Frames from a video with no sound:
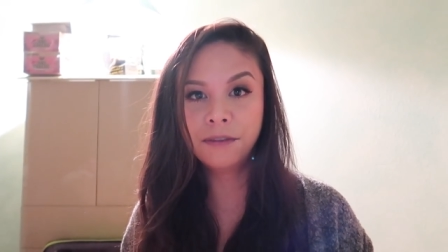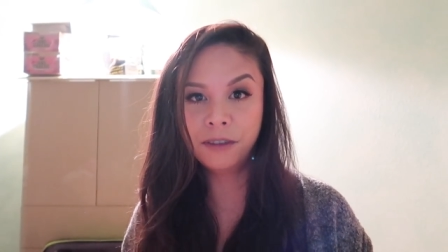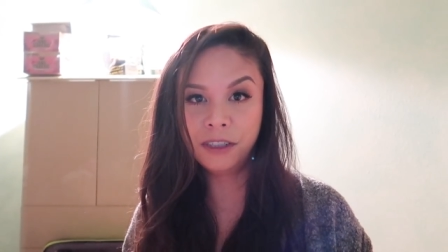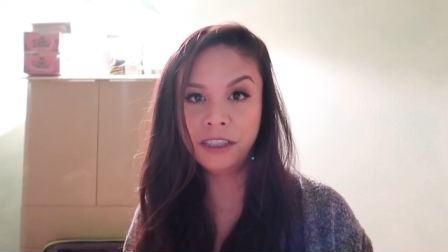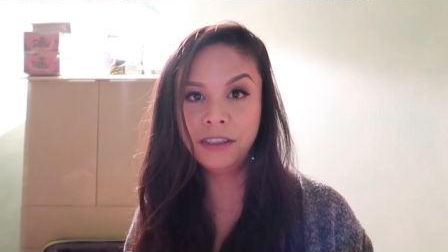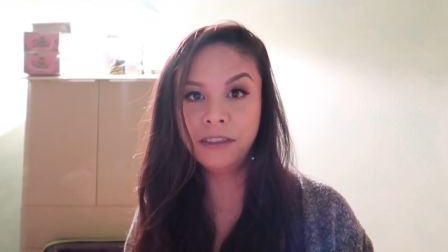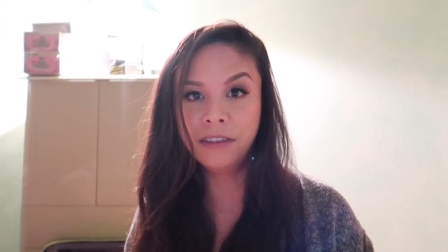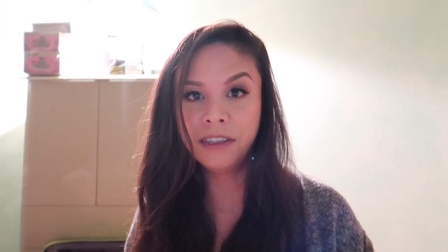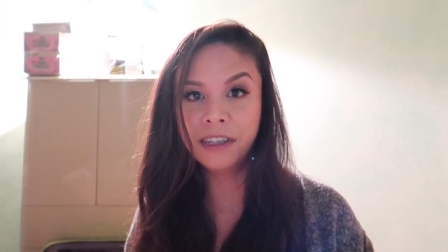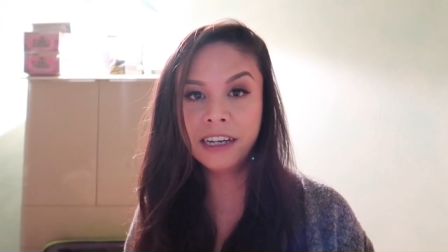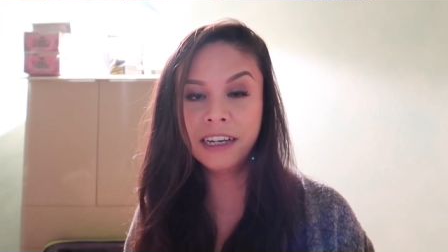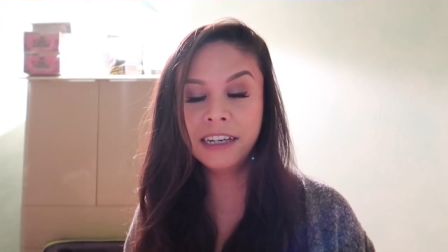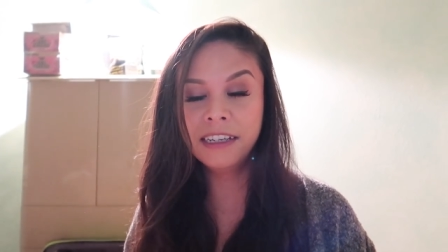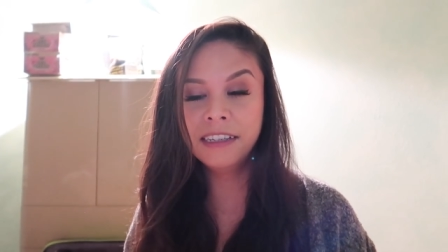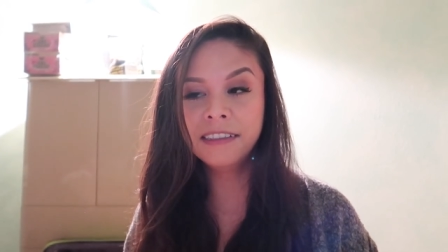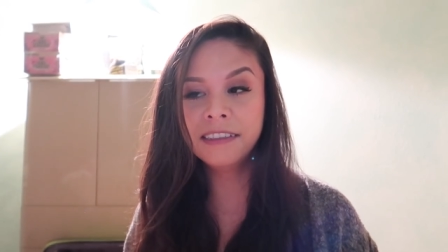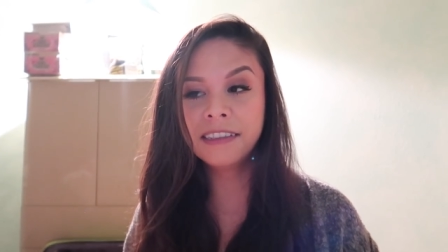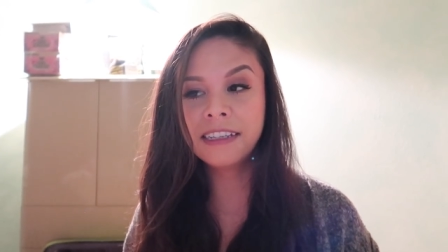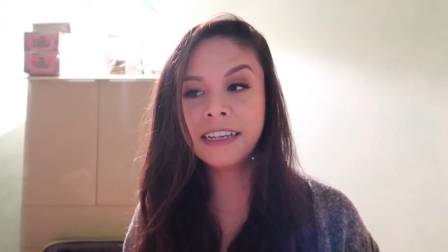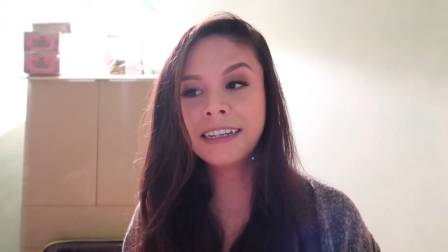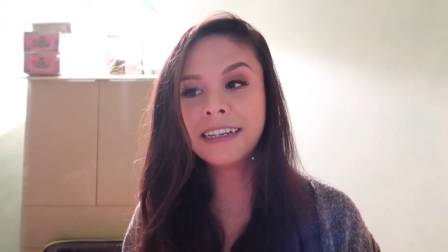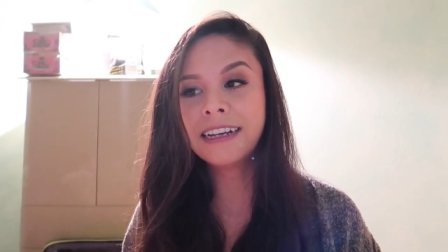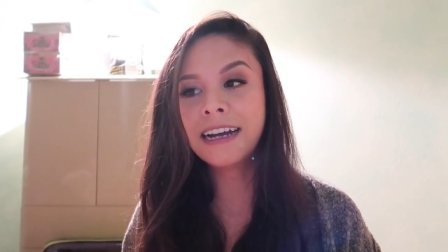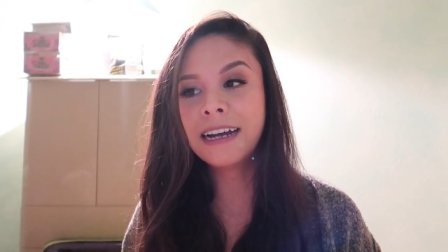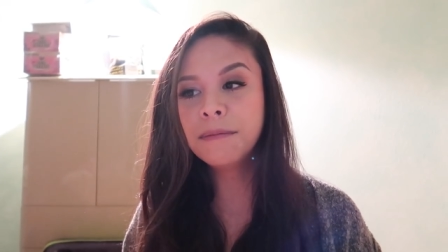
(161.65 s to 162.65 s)
for you
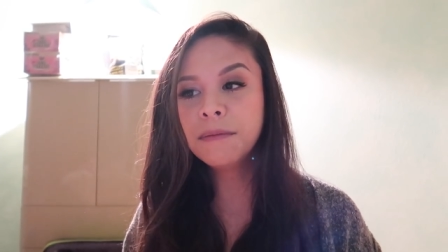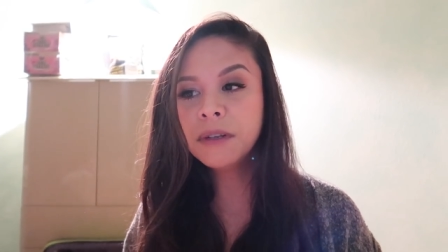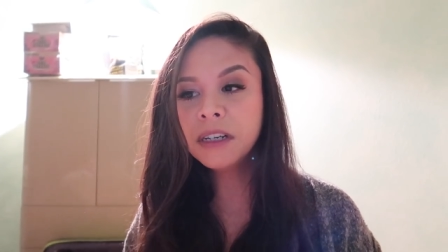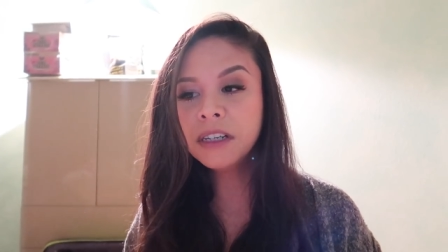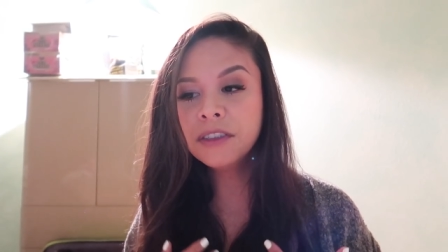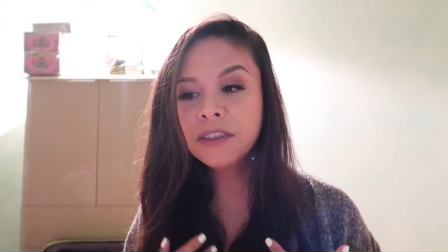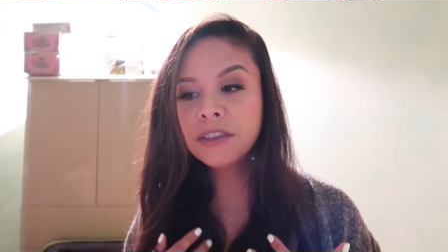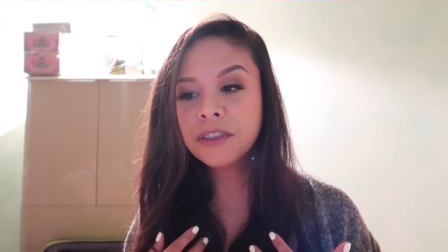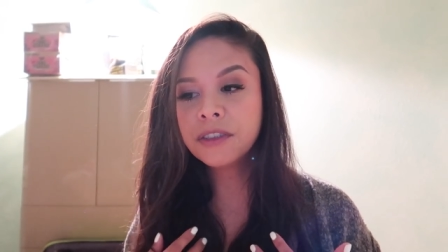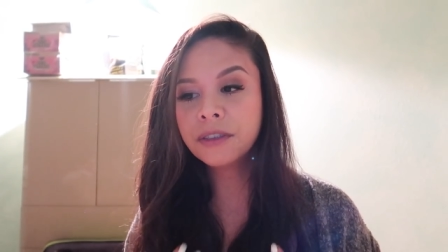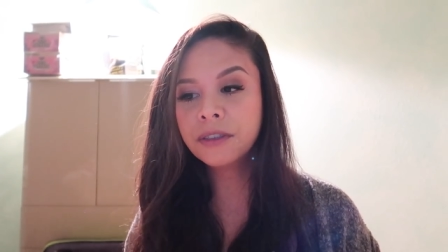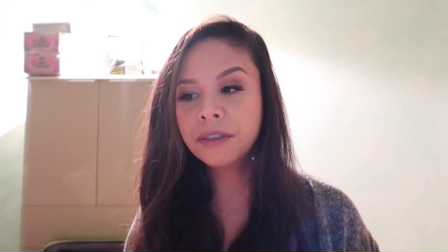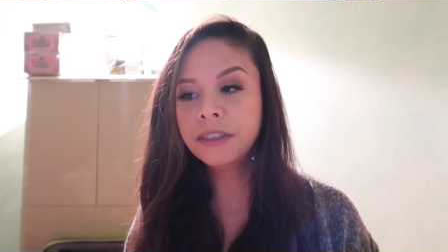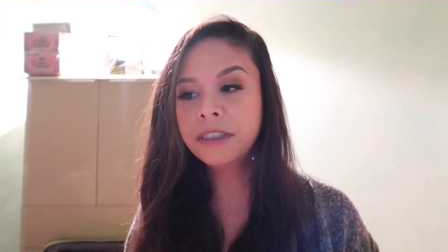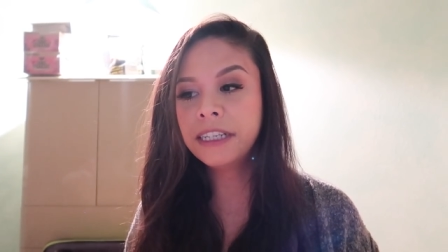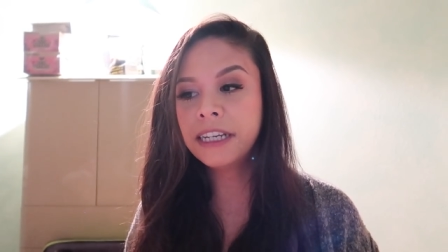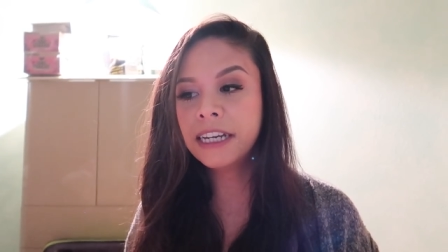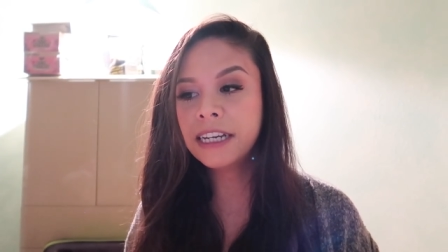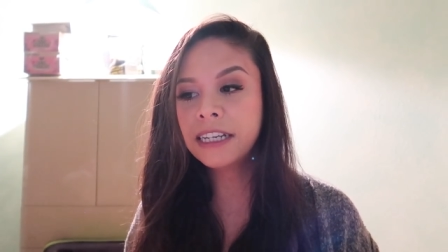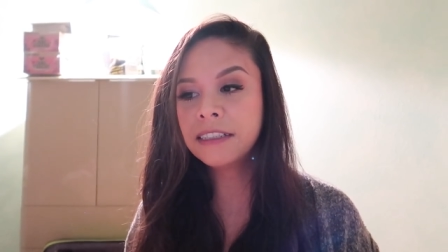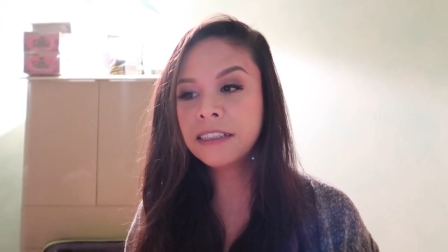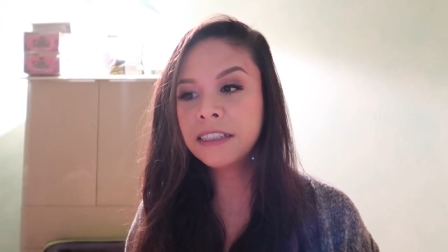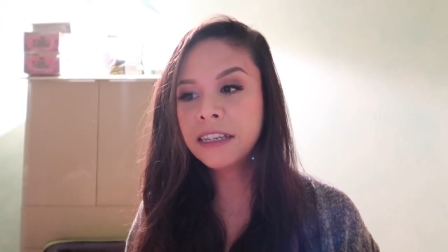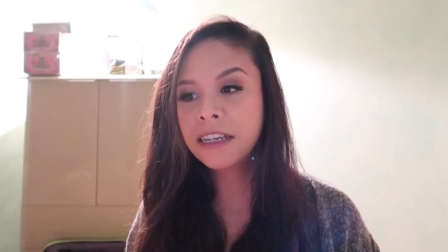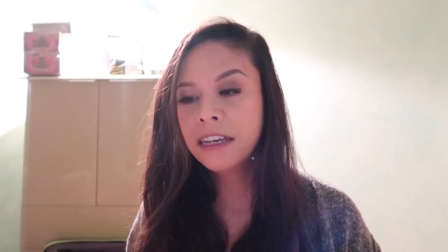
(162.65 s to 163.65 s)
guys and I'm not sure
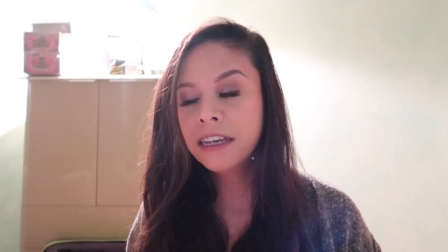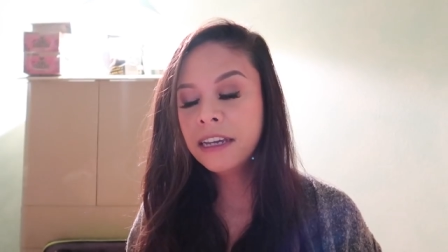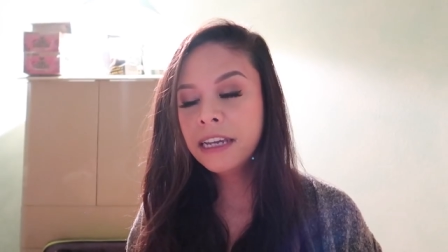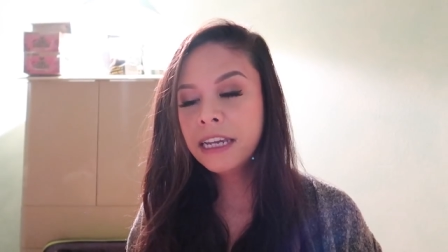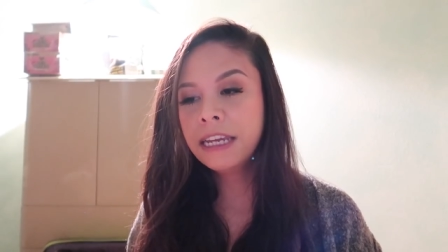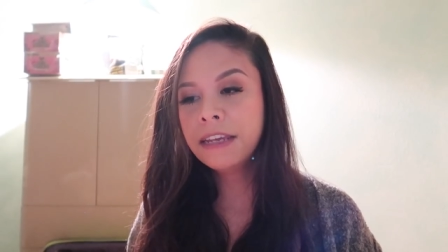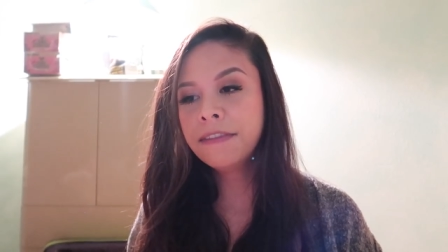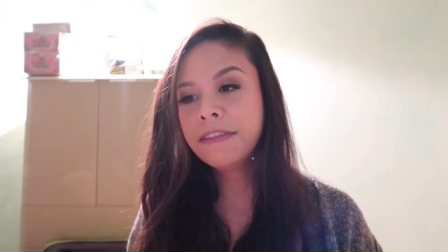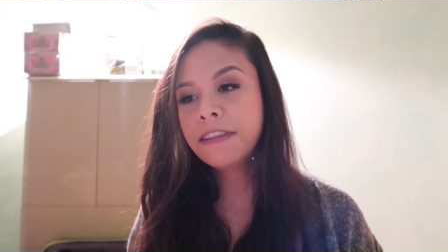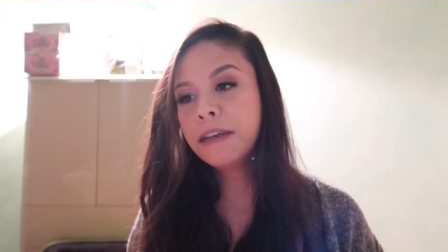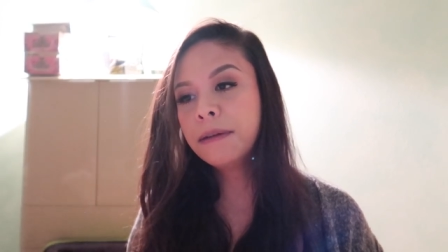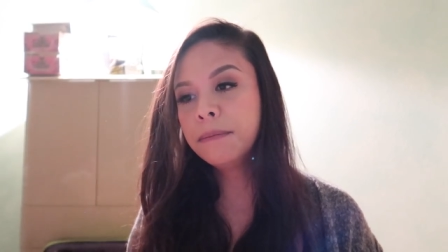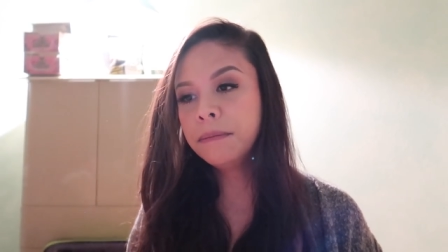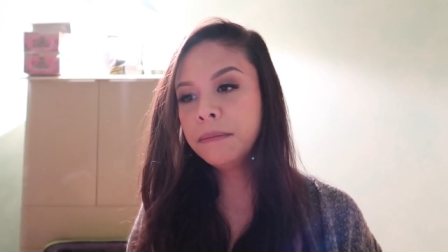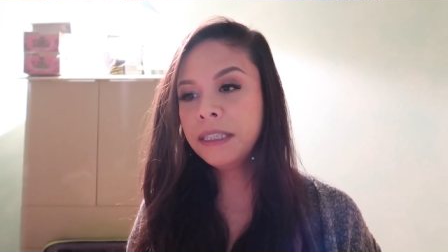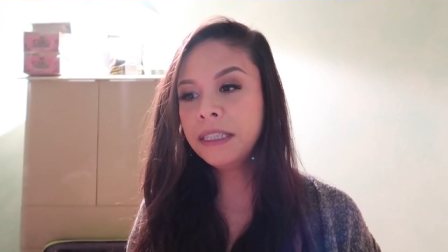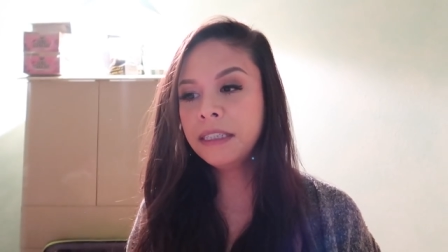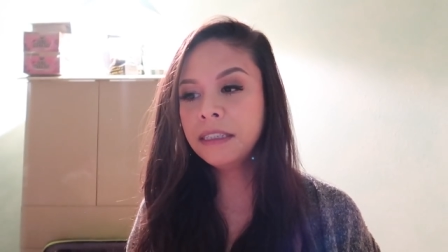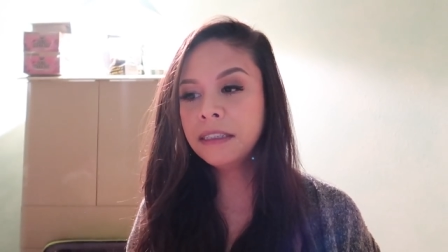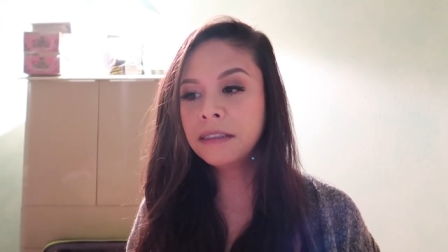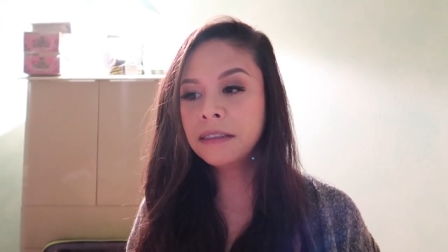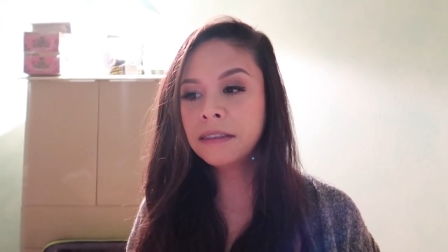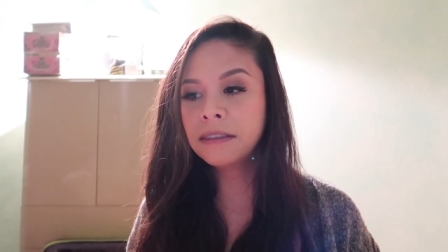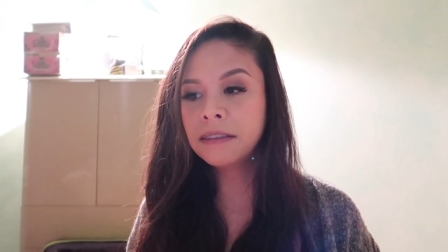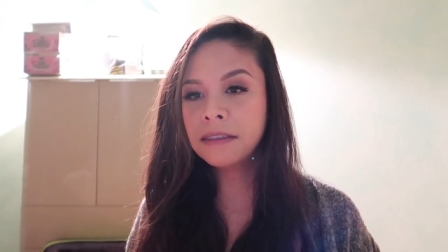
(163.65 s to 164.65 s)
yet if that
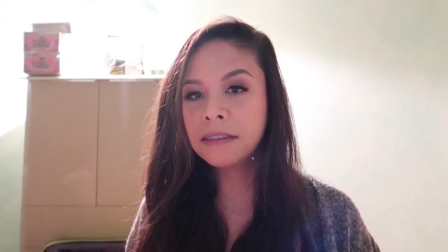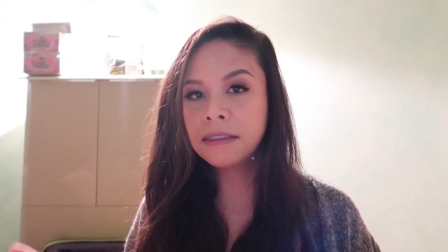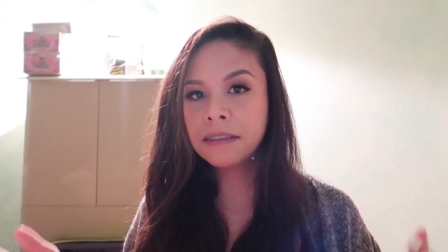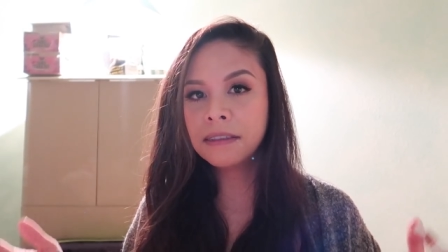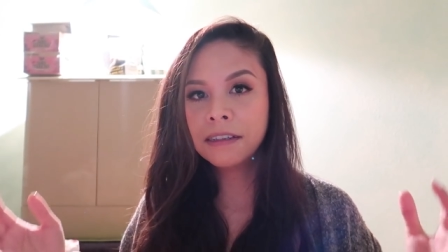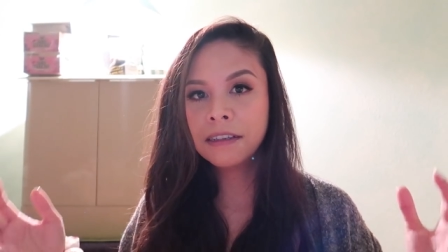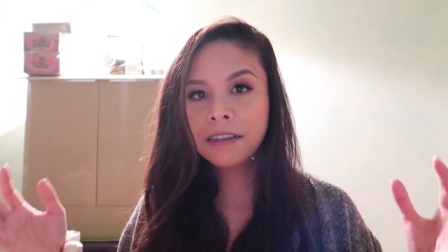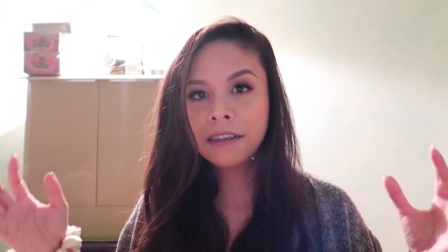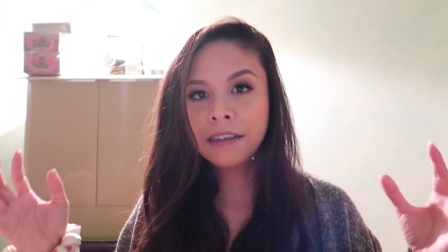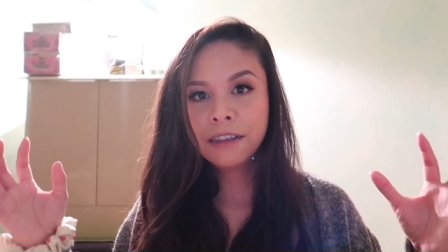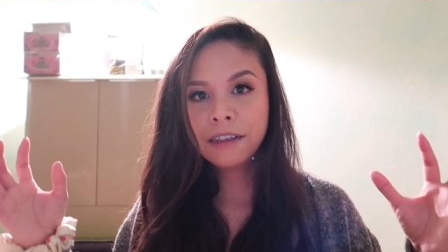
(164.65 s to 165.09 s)
means